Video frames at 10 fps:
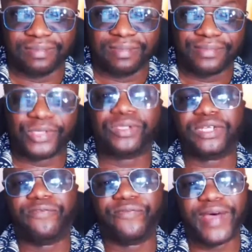So
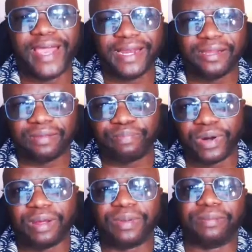defining the
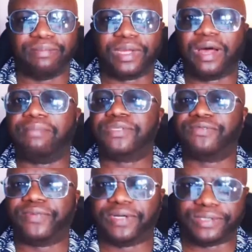problem comes
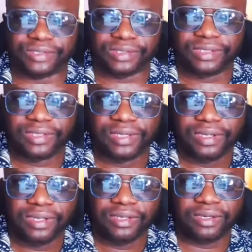first.
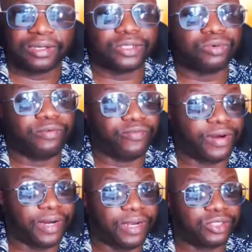You got to do a
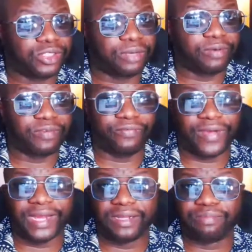very good job of
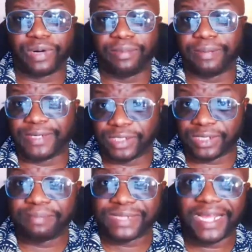defining the problem. And
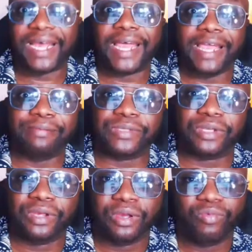sometimes
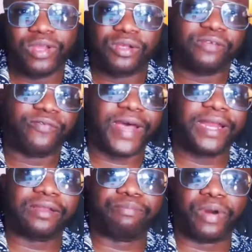when you're
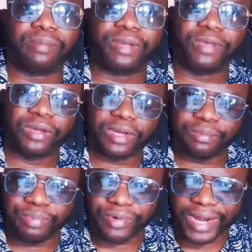defining the problem, you got to
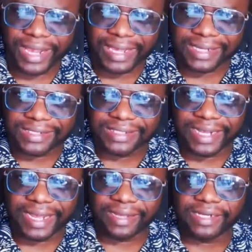break it
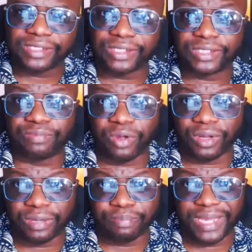down into
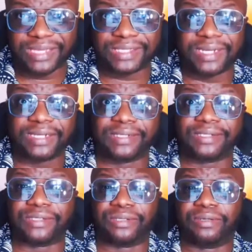smaller pieces.